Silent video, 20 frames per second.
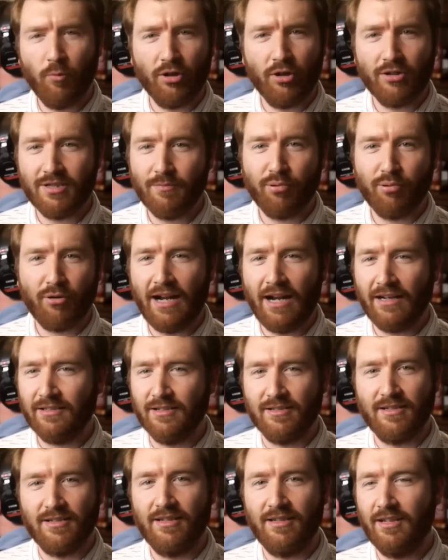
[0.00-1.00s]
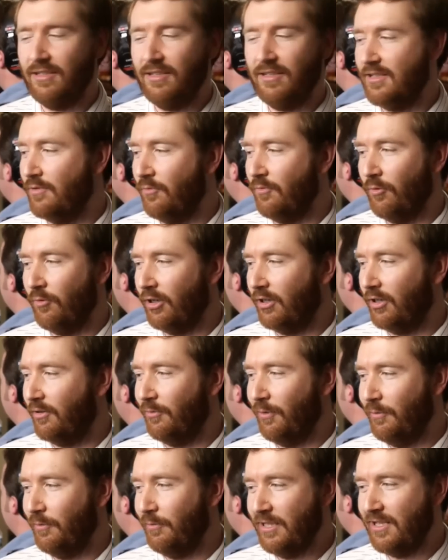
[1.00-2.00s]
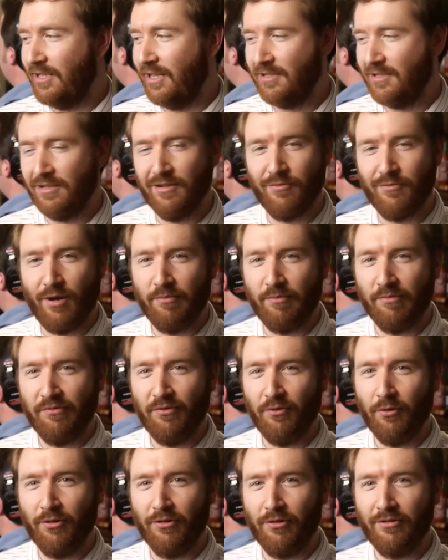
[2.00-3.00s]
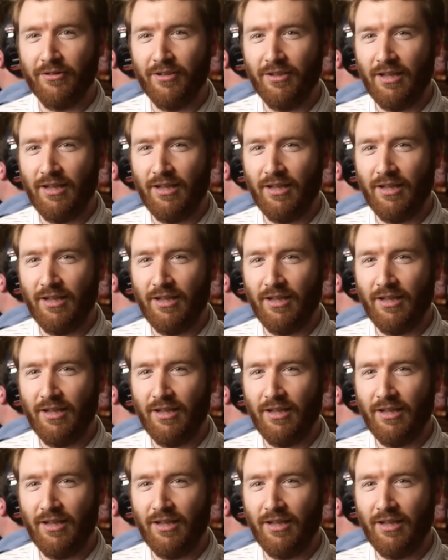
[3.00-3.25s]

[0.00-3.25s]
worked in practice, and then it didn't work when we tested right before the